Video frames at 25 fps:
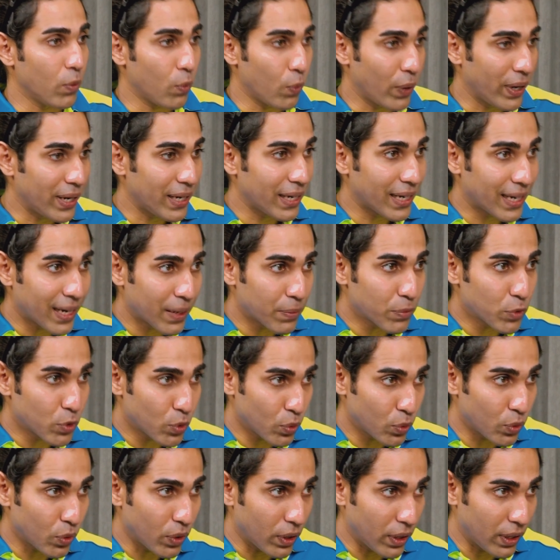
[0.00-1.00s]
when it comes
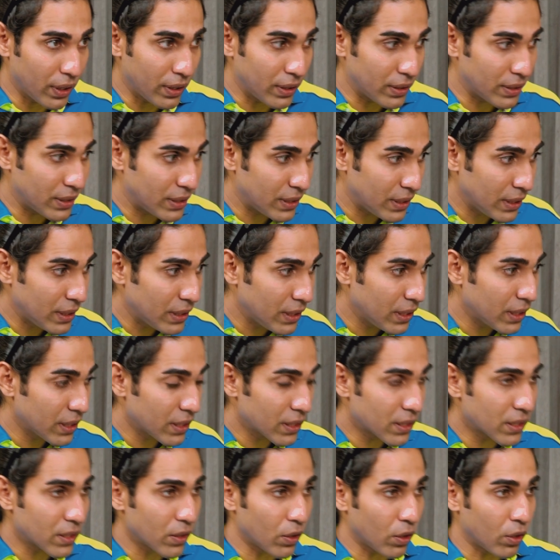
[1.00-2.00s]
to a
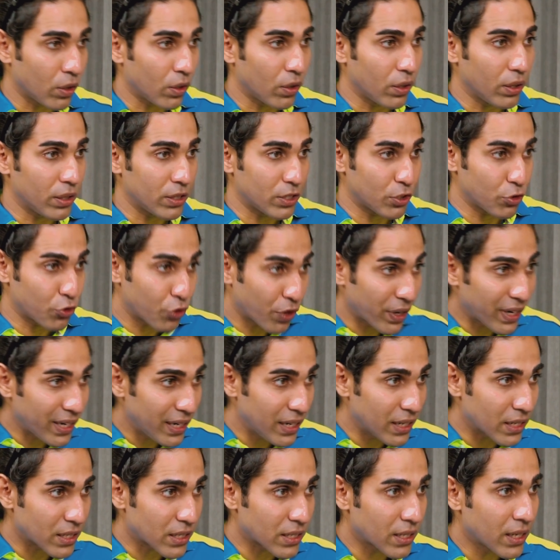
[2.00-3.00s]
tedious or a
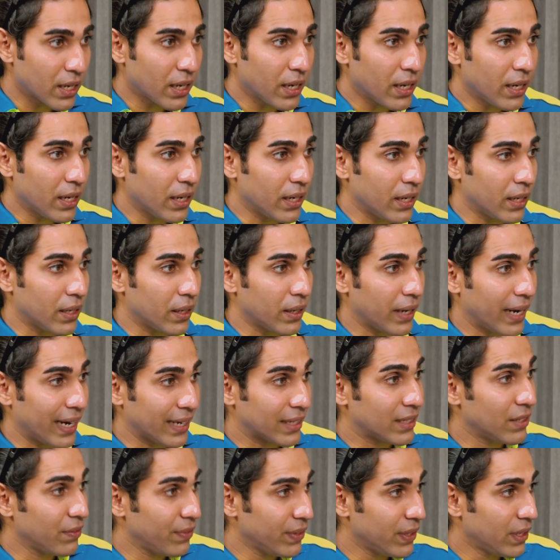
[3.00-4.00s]
strenuous
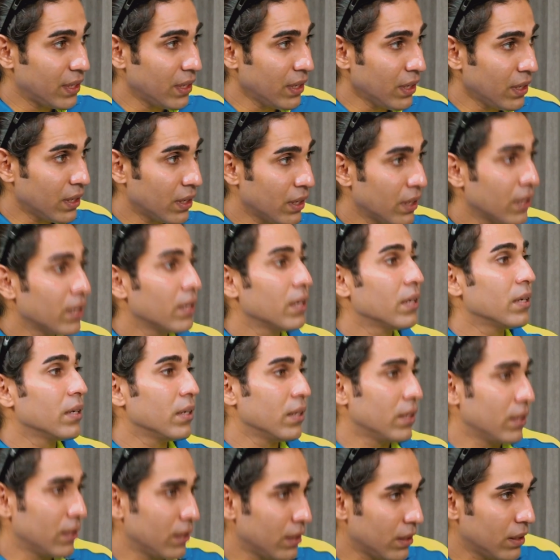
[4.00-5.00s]
activity,
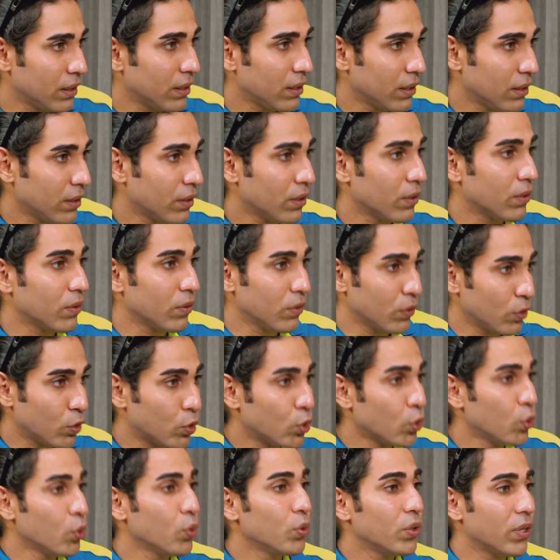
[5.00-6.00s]

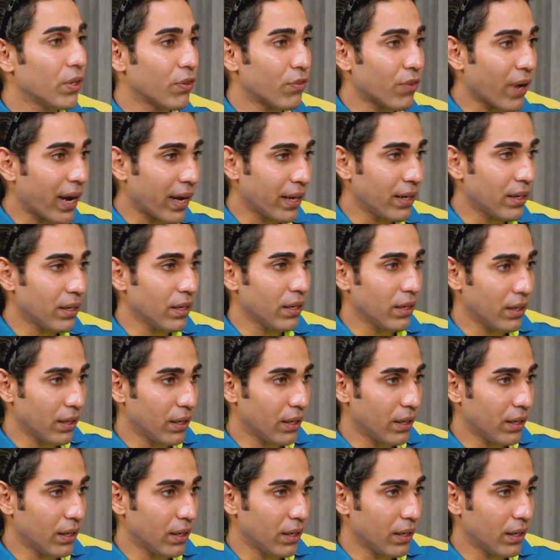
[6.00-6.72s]
do the right